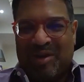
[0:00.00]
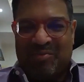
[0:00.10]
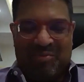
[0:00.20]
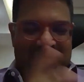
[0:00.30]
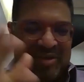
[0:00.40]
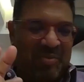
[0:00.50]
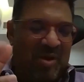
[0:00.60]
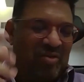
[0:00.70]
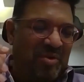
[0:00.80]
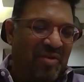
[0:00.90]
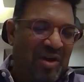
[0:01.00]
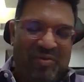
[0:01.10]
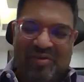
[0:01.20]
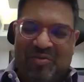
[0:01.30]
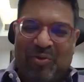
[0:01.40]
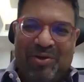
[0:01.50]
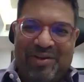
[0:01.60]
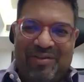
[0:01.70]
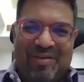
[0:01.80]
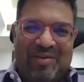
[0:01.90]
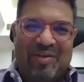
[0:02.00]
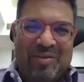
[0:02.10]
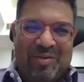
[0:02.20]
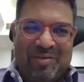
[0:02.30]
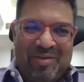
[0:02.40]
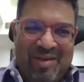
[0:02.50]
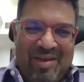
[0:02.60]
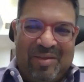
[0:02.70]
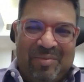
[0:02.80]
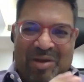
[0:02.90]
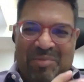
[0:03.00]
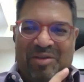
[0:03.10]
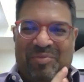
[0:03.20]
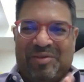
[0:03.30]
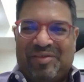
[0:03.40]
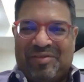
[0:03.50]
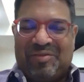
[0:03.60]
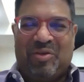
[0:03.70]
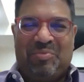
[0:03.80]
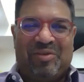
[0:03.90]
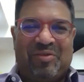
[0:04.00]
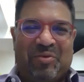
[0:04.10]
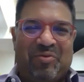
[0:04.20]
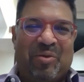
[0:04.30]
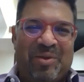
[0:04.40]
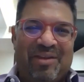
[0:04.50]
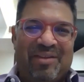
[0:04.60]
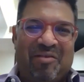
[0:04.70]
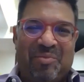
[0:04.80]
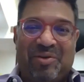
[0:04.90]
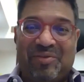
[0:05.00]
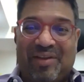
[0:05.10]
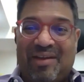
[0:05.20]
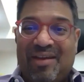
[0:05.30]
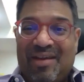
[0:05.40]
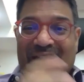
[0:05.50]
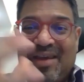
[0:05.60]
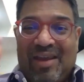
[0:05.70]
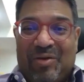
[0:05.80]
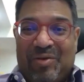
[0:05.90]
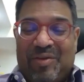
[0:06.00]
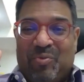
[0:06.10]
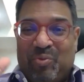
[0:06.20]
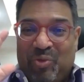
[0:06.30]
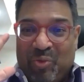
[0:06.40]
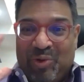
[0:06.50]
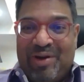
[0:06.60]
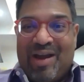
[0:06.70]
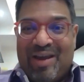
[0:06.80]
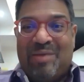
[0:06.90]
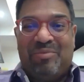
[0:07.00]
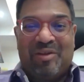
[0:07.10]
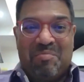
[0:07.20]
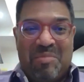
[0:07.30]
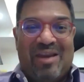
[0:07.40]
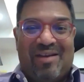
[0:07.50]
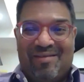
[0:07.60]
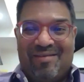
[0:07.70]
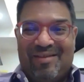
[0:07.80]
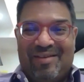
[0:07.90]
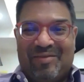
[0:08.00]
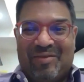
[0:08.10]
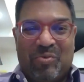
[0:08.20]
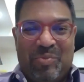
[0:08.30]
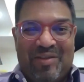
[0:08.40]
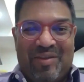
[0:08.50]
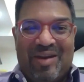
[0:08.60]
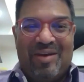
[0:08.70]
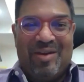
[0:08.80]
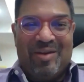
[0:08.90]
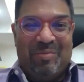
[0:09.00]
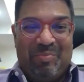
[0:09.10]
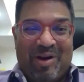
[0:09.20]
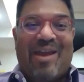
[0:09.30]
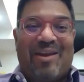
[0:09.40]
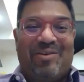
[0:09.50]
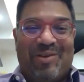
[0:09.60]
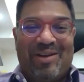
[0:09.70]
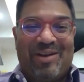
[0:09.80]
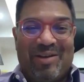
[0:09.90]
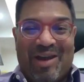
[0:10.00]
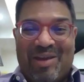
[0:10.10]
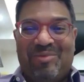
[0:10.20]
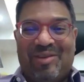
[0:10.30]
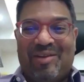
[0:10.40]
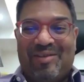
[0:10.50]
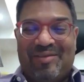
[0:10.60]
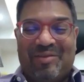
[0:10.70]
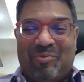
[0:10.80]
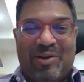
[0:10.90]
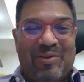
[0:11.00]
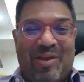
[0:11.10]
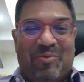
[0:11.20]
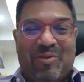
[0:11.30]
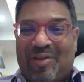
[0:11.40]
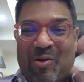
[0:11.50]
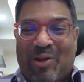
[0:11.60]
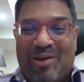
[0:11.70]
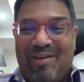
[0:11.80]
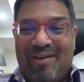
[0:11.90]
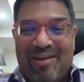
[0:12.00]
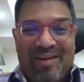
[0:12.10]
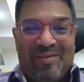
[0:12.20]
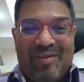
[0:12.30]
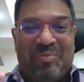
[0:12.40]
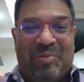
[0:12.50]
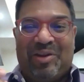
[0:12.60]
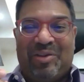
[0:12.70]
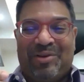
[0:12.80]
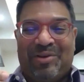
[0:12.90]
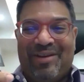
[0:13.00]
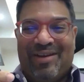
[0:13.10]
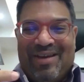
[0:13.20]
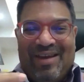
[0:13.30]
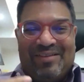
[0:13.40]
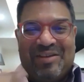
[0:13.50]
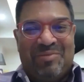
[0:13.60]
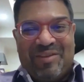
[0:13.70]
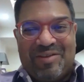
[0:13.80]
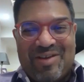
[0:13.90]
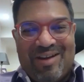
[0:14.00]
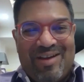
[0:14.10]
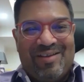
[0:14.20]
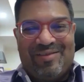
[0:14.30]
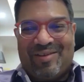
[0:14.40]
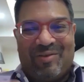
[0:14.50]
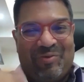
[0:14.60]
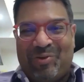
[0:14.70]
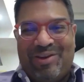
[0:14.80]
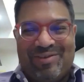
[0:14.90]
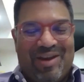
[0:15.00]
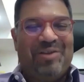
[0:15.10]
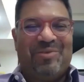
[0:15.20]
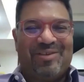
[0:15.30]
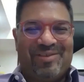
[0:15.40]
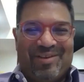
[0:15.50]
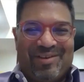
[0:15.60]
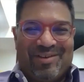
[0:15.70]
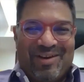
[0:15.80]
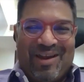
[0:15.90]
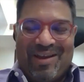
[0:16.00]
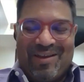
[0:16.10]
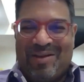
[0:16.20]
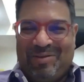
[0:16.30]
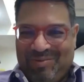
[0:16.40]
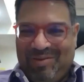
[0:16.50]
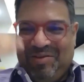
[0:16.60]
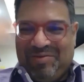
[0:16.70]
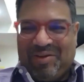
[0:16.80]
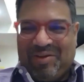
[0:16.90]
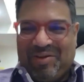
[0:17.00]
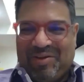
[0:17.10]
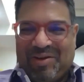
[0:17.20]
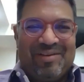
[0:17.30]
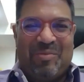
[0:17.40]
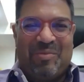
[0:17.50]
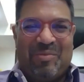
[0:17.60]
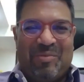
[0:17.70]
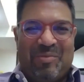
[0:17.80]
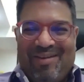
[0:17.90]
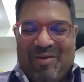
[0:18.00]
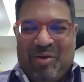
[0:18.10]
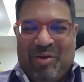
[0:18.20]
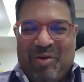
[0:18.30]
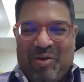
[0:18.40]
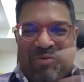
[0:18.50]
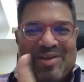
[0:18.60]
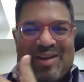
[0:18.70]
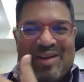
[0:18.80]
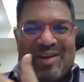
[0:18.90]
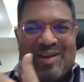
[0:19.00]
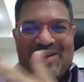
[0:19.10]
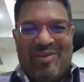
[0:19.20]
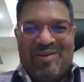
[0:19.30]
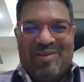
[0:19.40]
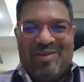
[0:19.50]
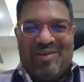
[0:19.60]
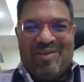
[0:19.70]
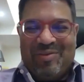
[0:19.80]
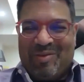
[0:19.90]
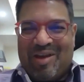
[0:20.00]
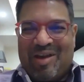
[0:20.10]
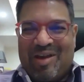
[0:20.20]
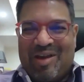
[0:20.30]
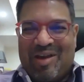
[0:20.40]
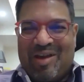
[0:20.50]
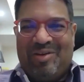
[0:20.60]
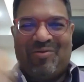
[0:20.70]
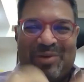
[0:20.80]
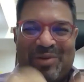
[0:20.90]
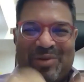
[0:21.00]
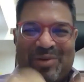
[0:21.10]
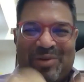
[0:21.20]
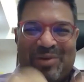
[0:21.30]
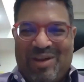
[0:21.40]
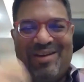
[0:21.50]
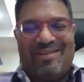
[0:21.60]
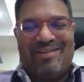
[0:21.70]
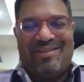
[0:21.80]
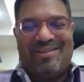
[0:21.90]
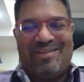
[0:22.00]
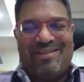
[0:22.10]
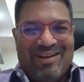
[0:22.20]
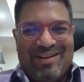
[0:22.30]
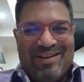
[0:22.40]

My spouse, my wife is involved in the plant-based business, and we've been sort of lobbying the government to say, the word ahimsa meat could be the Indian brand, right? Ahimsa is the word that was coined in this part of the world. It seems like the Chinese are 4 years ahead of us here, and that is a concern. Why would the Chinese be the country of ahimsa meat? It should be India.